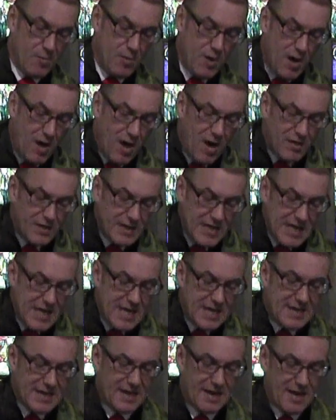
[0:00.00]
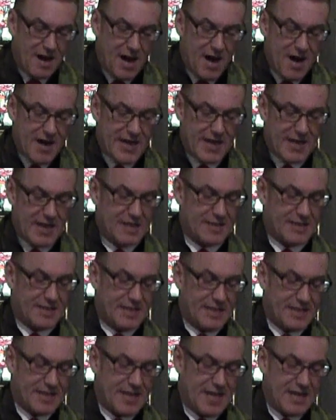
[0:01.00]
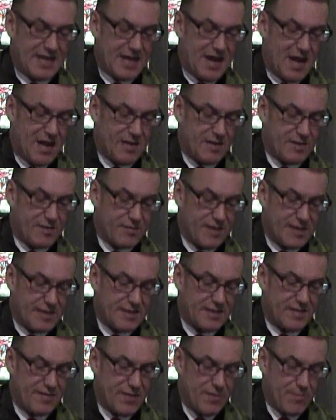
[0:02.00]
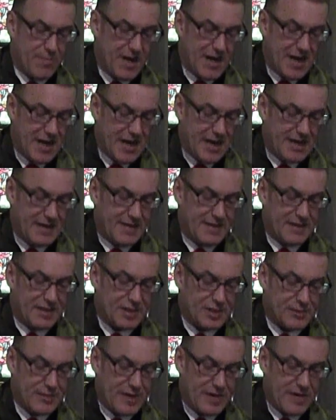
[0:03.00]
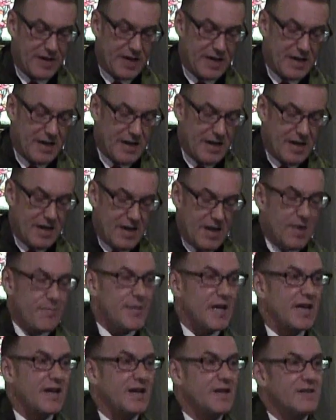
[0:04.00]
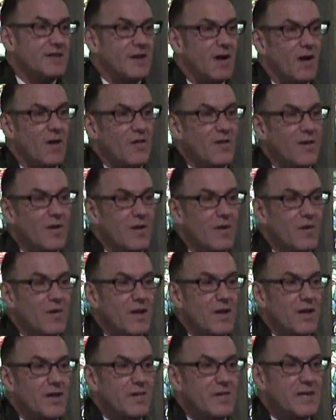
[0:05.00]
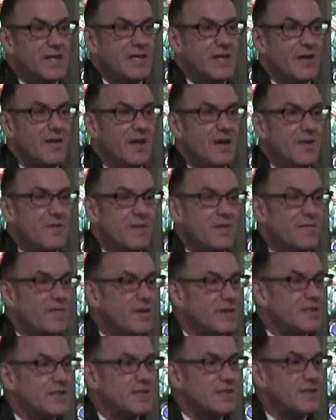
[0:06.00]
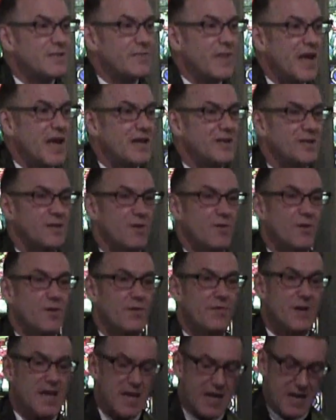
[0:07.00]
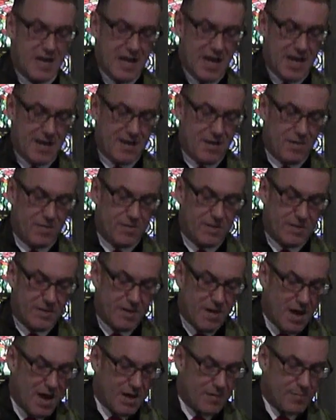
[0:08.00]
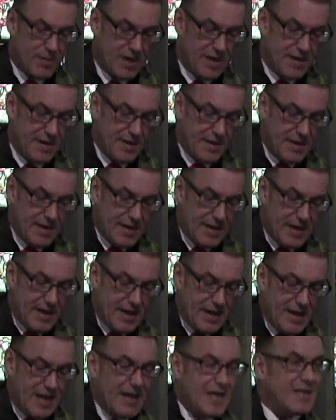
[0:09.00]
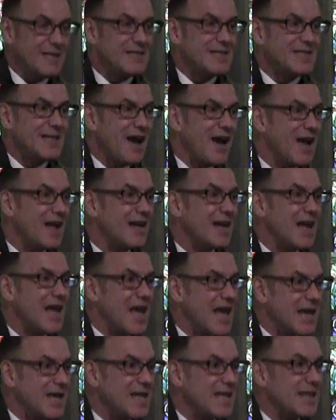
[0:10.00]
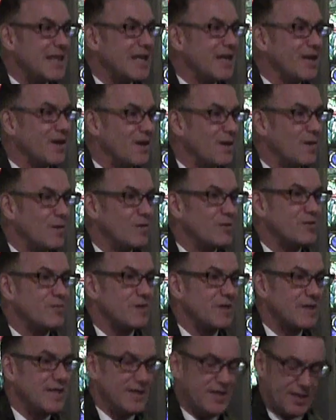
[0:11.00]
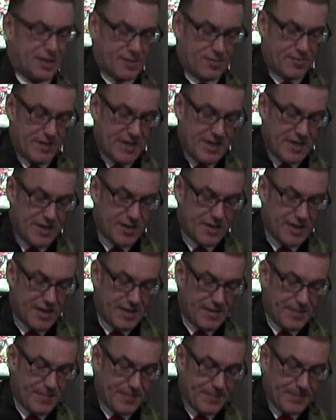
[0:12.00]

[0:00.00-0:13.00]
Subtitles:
We all need to guard against these idolatries of the mind and the spirit, because although Unitarian Universalism has no creed and no dogma, it is not an anything-goes religious tradition.